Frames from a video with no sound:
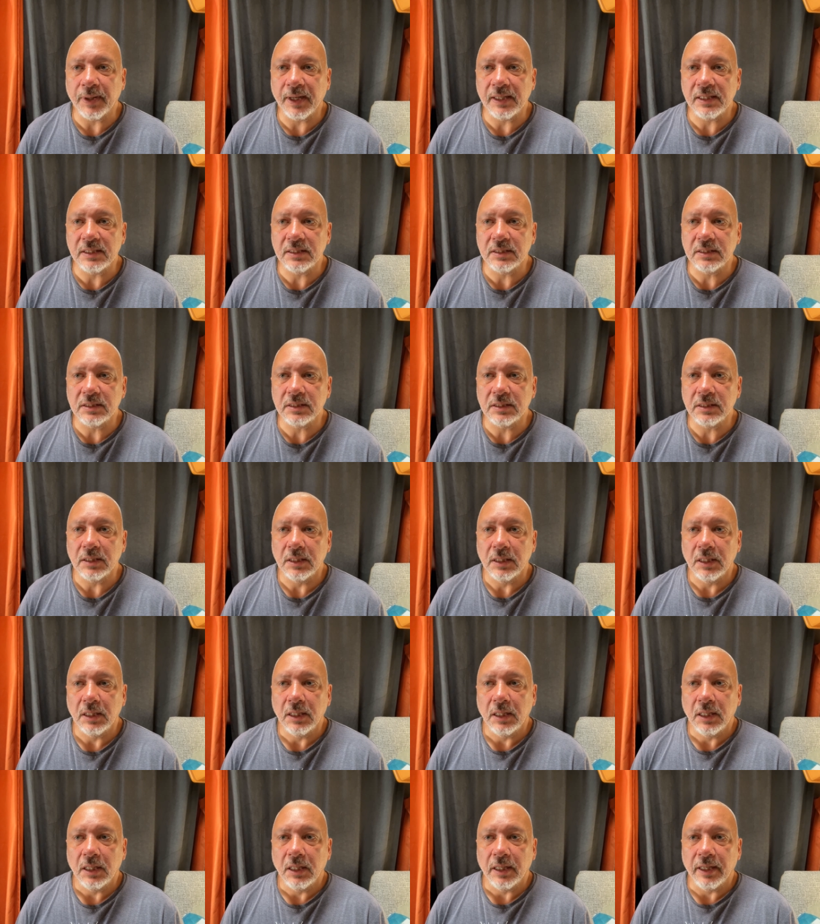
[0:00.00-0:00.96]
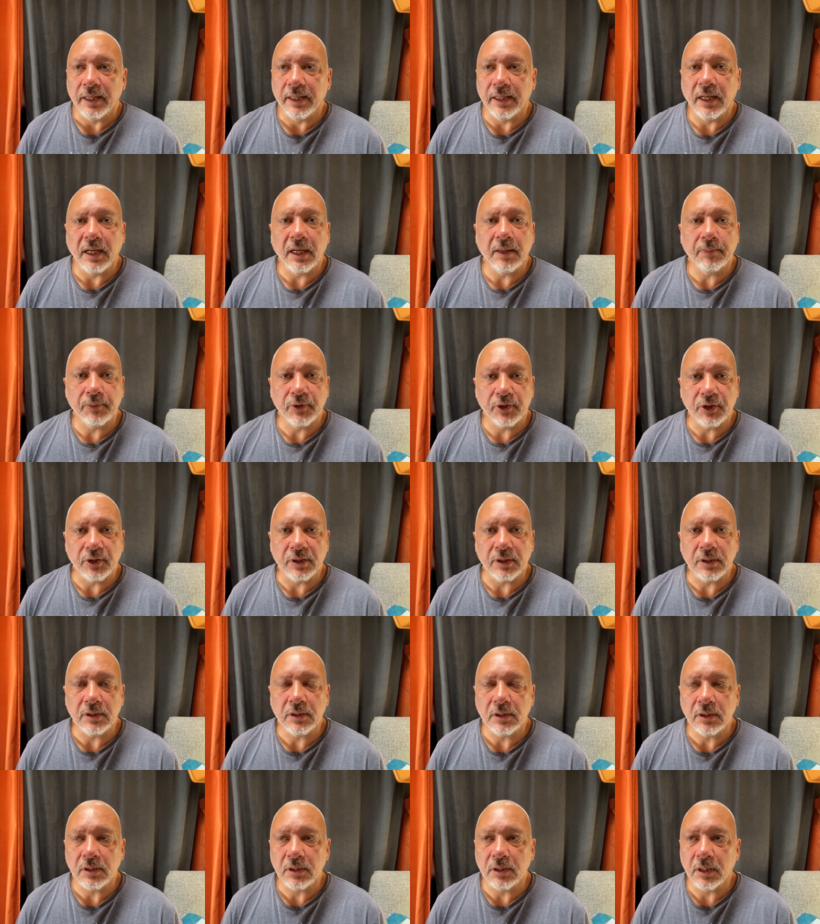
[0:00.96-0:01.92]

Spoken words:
based in Hampshire,